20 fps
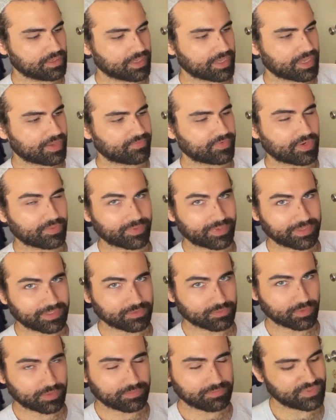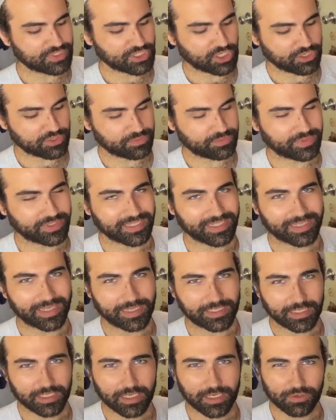have not read this one. Started really
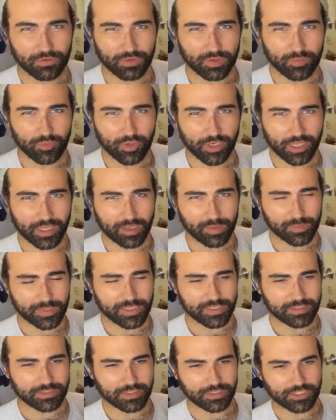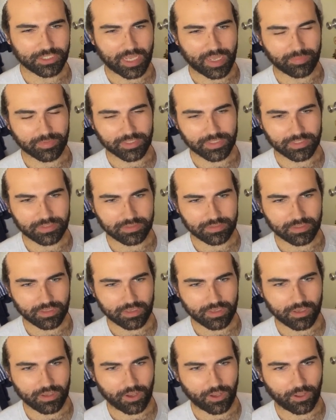liking Haruki Murakami. He's a Japanese
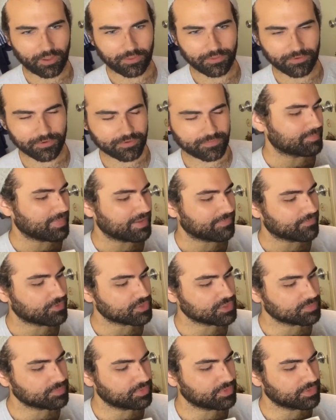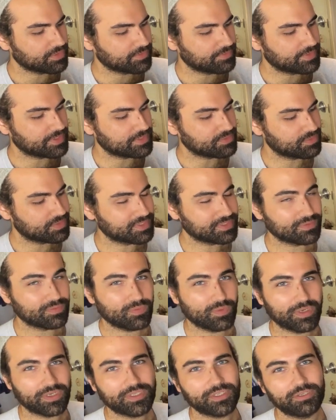author. My first book of his was
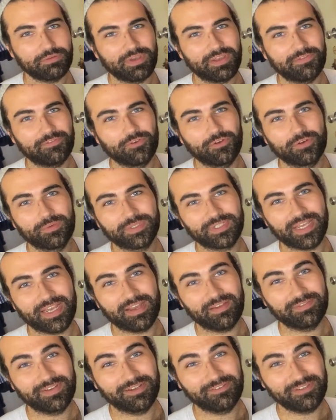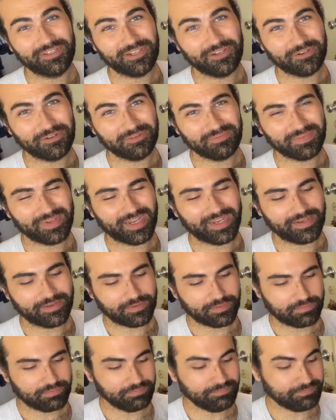1Q84, which I have down here, and
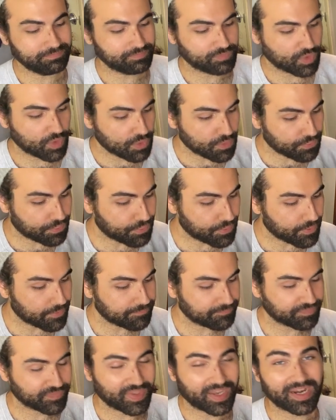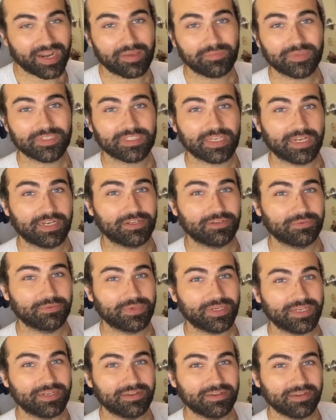and I'm excited to
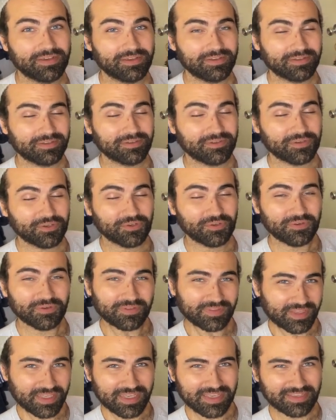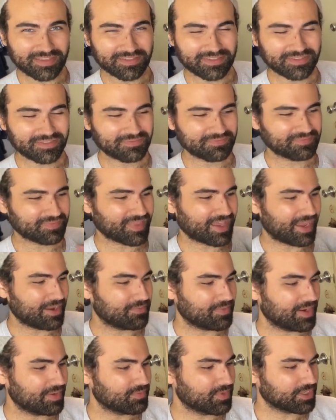read these. I
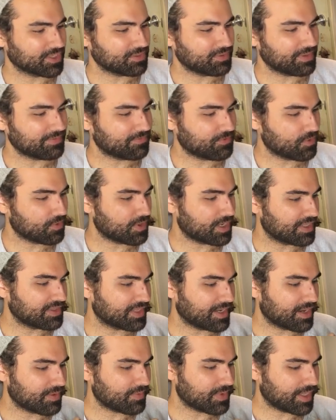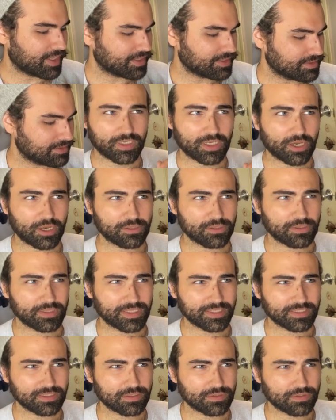read 1Q84 and then I read
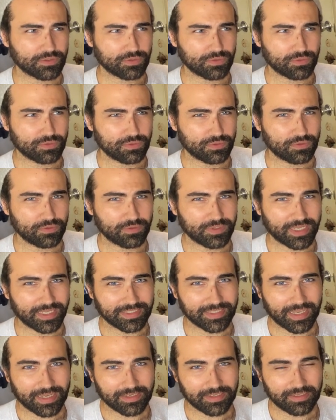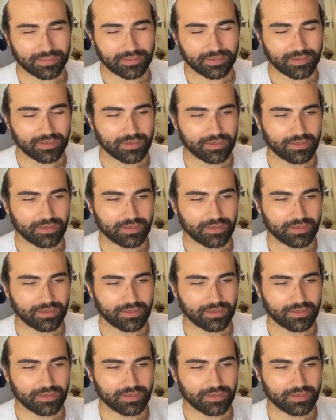Colorless Tsukuru Tazaki.